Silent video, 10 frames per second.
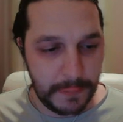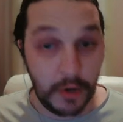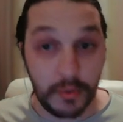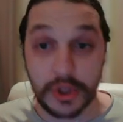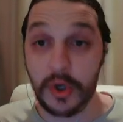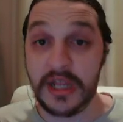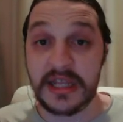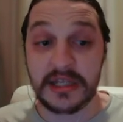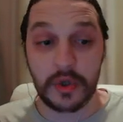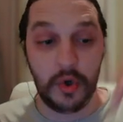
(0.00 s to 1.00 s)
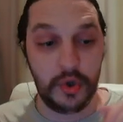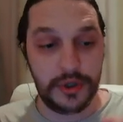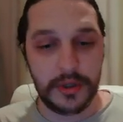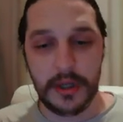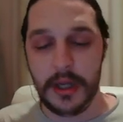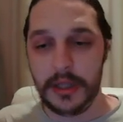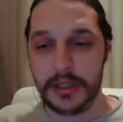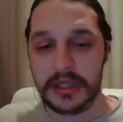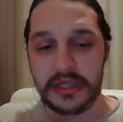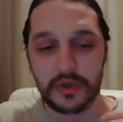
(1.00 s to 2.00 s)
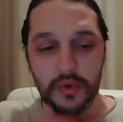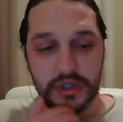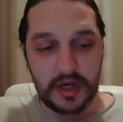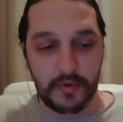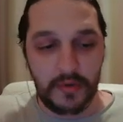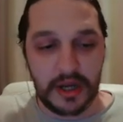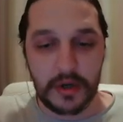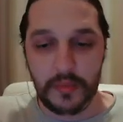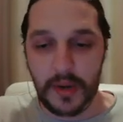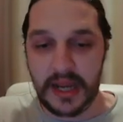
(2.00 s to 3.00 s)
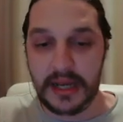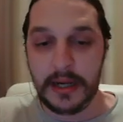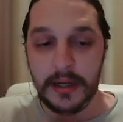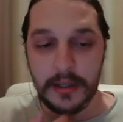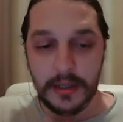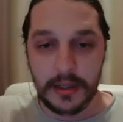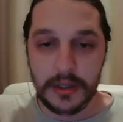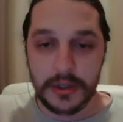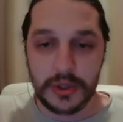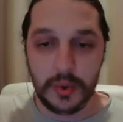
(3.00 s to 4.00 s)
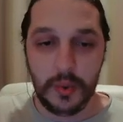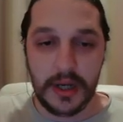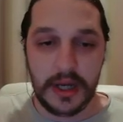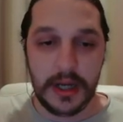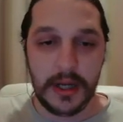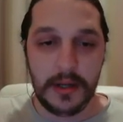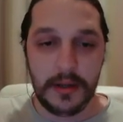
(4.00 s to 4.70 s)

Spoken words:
Oh, and join the Discord. The Discord's like a really good way to...